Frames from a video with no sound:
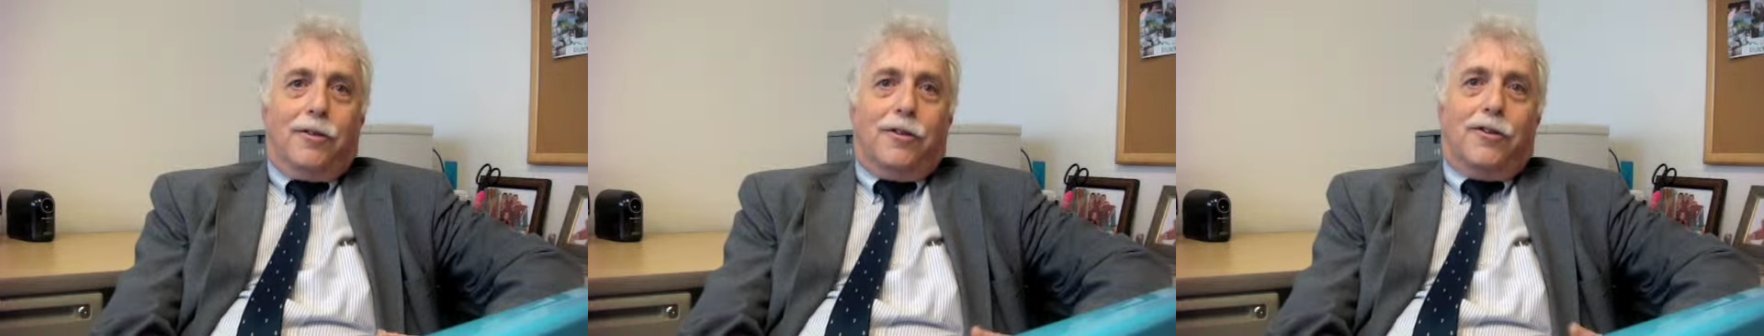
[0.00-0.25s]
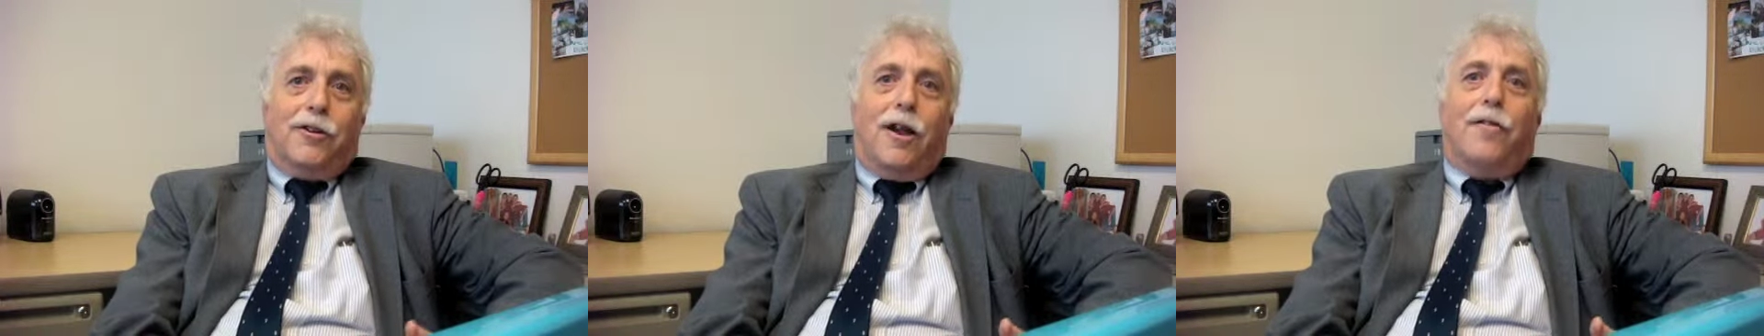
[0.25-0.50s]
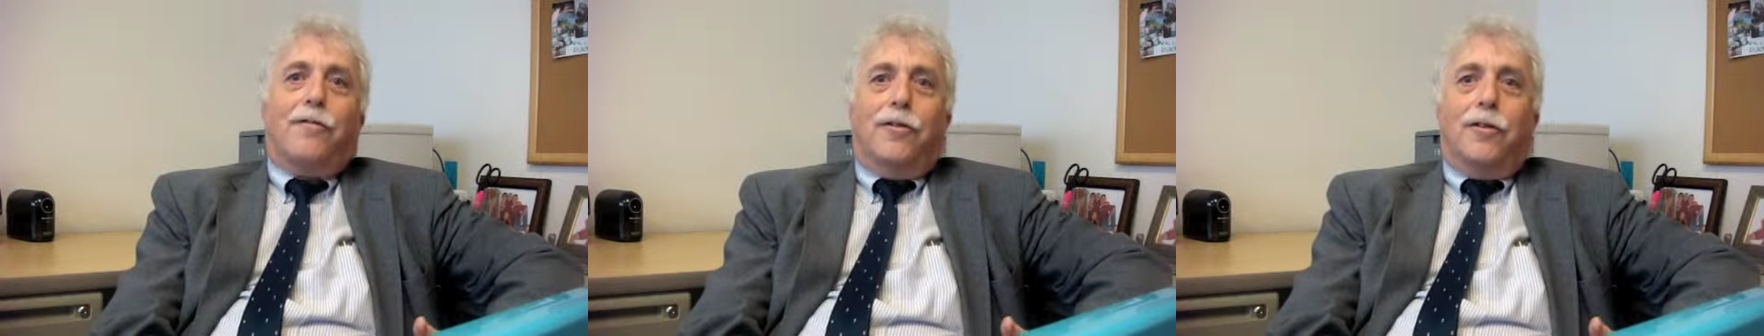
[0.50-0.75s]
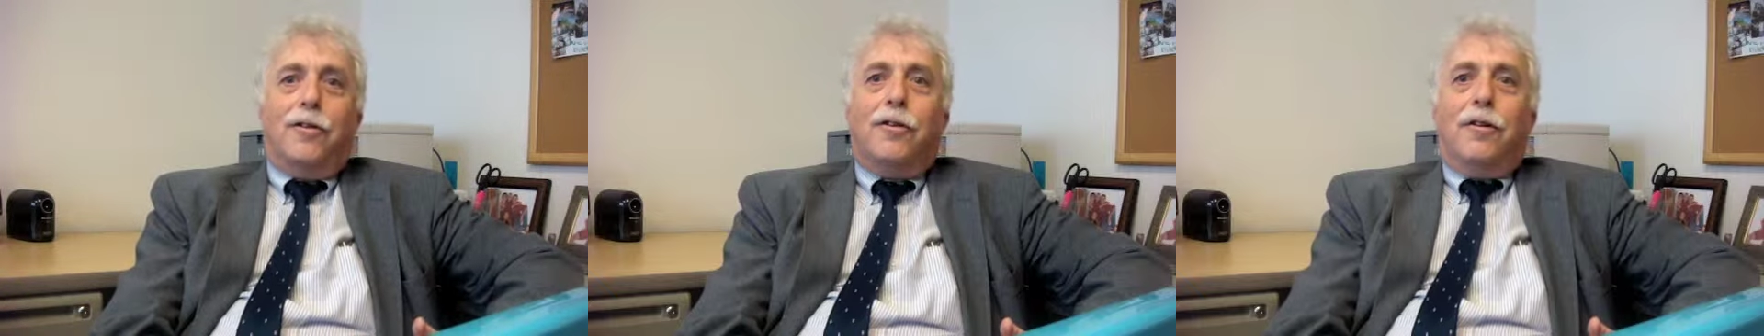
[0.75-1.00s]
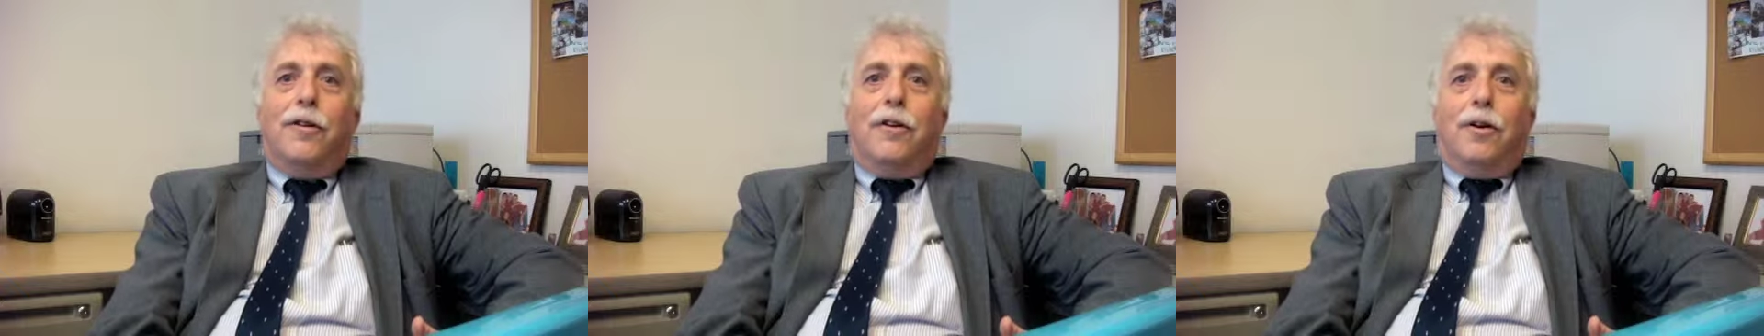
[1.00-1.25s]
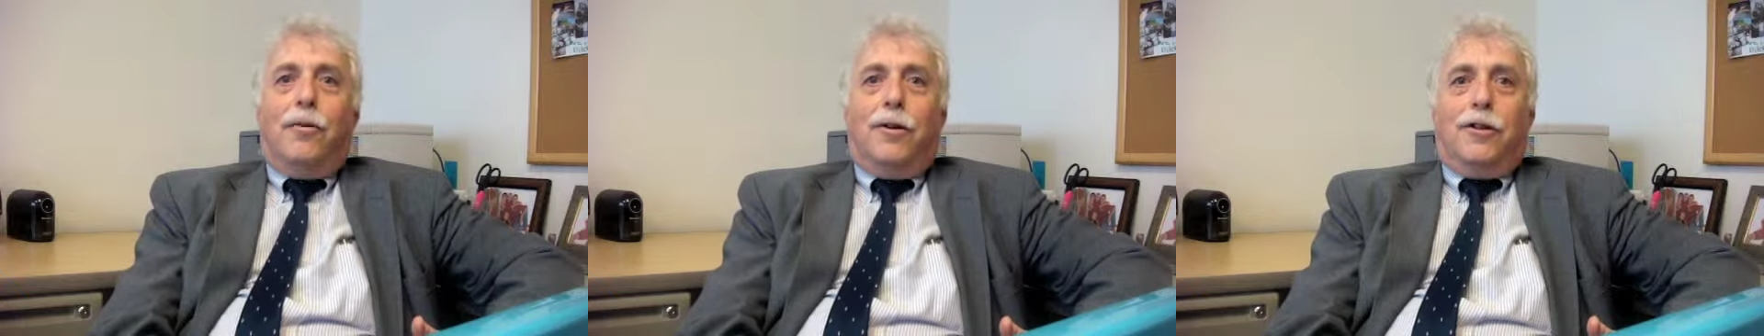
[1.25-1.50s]
discovered,
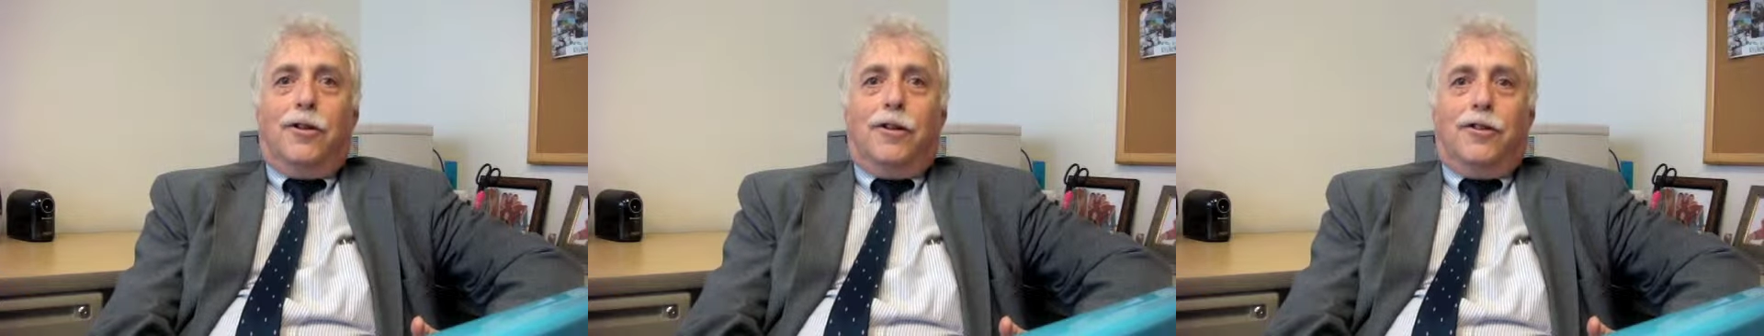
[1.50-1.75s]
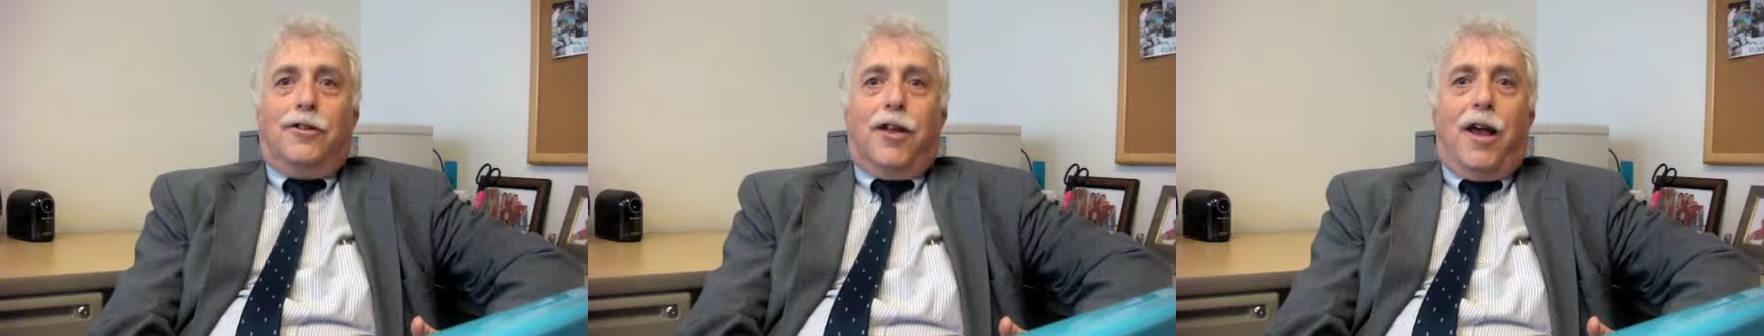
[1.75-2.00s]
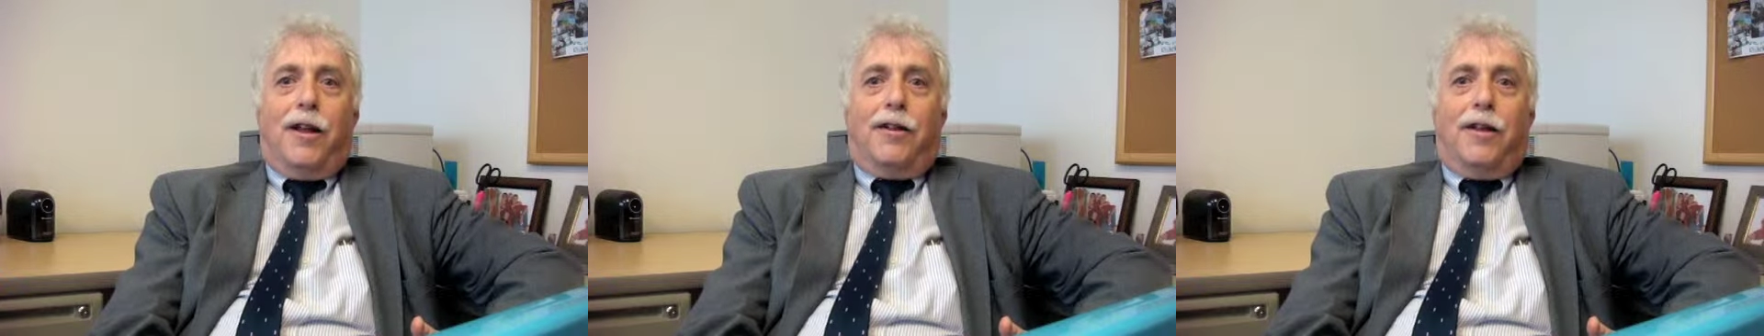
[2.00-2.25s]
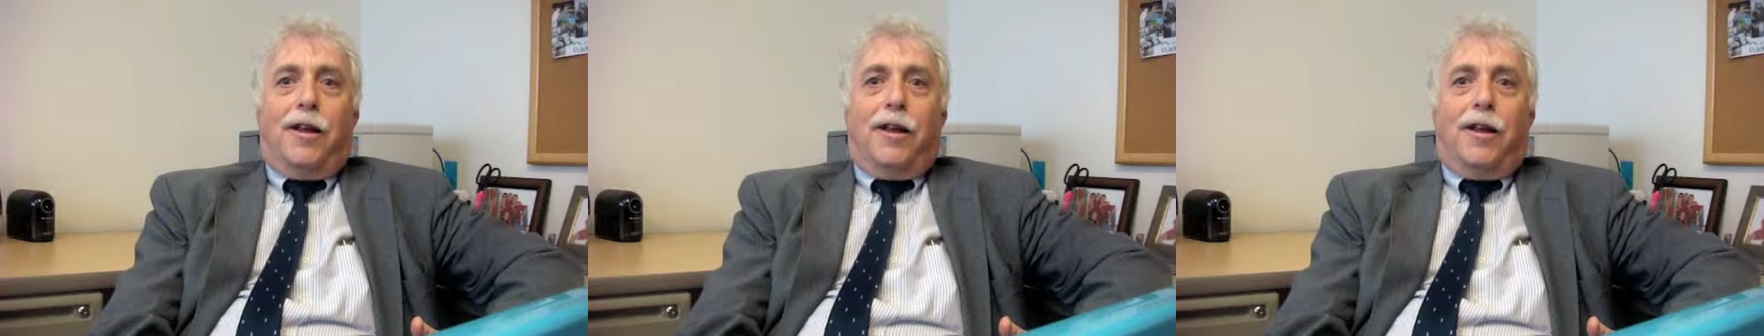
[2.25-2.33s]
which is that